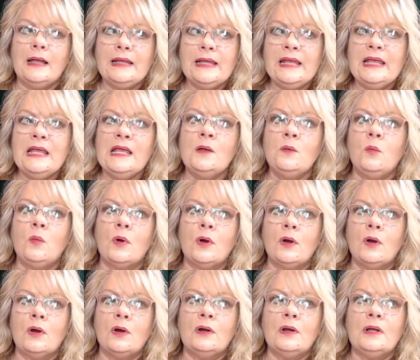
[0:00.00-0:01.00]

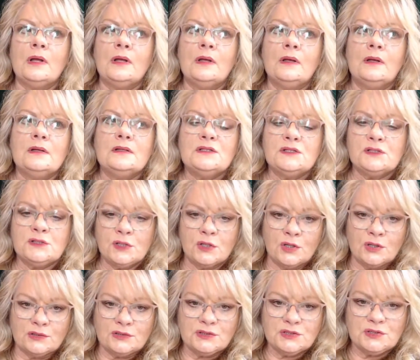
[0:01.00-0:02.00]
keyword
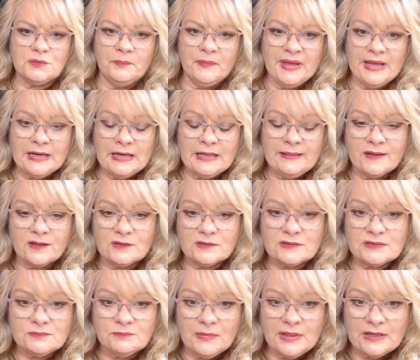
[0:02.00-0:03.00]
search, meaning
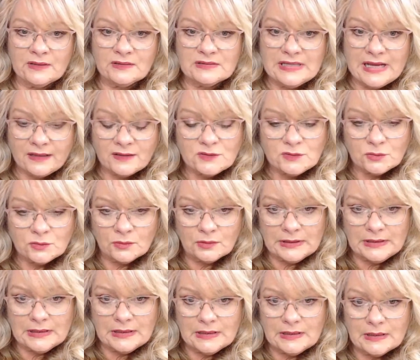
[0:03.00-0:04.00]
there's
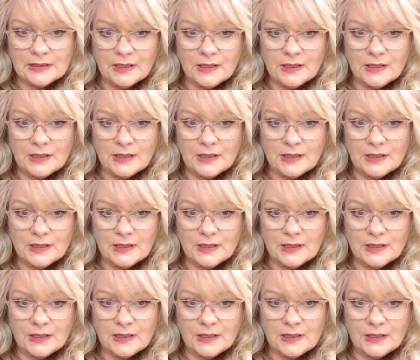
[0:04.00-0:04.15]
actually